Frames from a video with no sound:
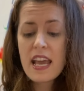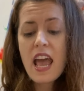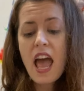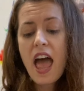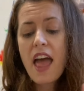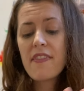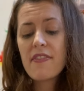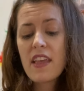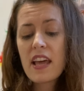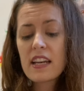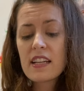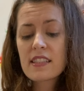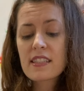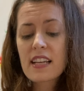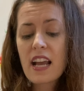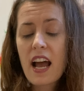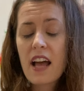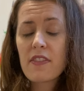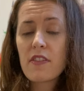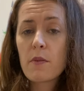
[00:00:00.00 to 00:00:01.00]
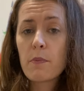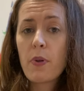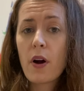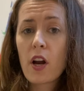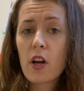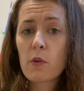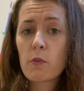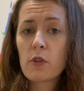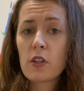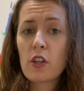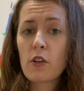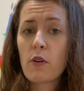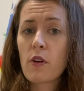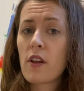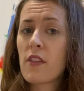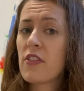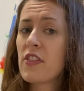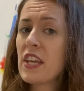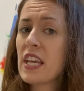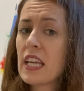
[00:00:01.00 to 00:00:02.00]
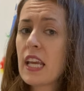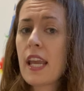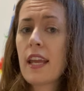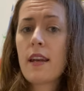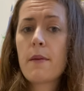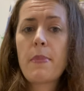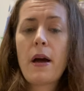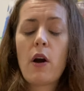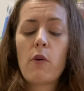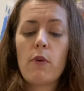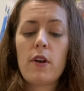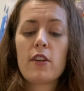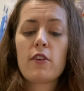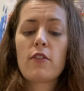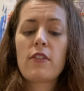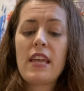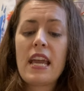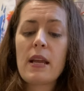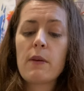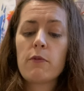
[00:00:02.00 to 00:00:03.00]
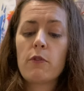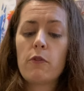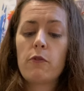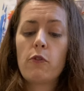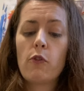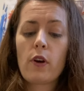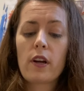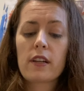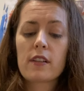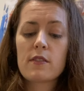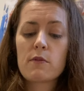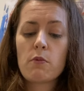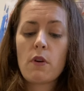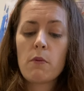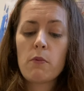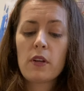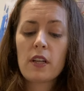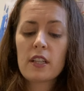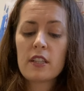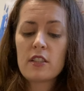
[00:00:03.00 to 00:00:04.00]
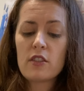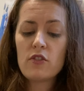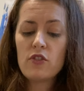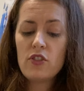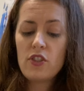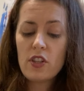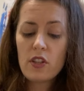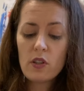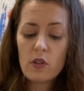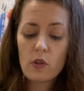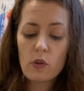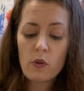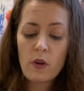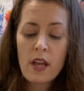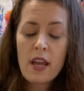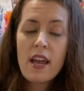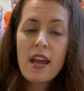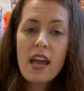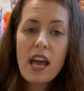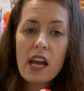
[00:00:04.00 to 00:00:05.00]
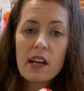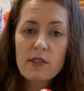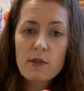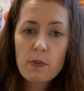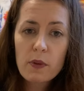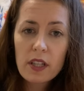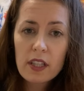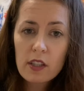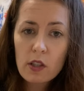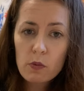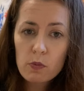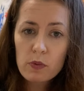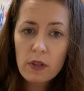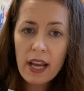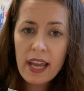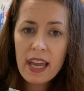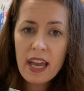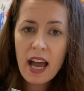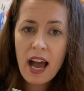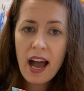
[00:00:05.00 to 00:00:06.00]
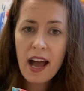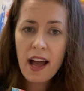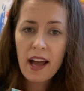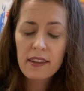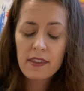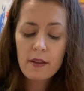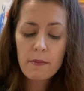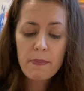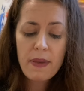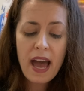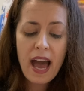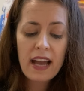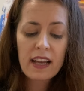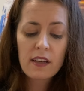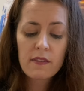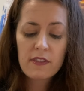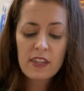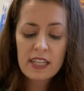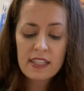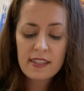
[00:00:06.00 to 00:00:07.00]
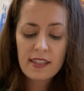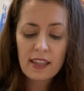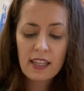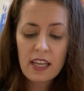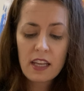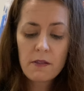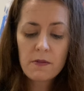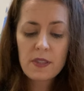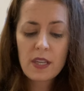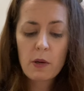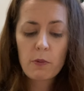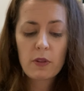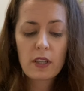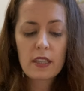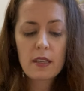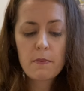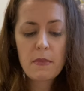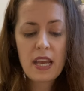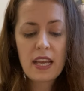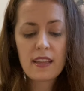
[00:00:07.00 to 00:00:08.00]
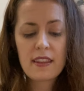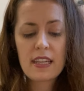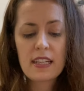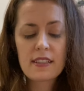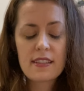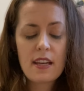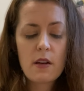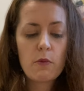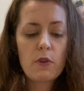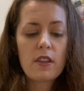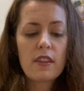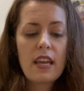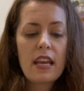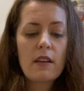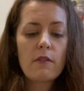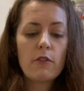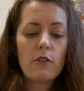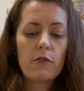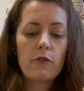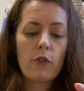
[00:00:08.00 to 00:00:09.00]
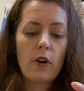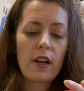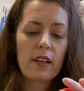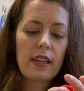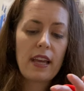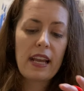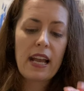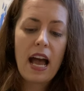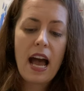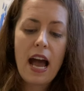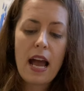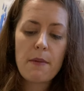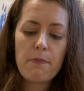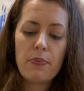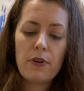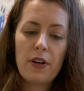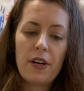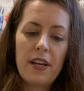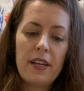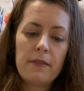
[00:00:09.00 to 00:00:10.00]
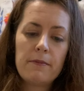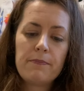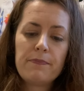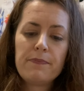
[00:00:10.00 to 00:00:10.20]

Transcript: and then it's got the part where you're thinking about what you're thankful for. Because what we're gonna do is we're gonna write on the back of these leaves that we're gonna make things that we're thankful for. Like I put,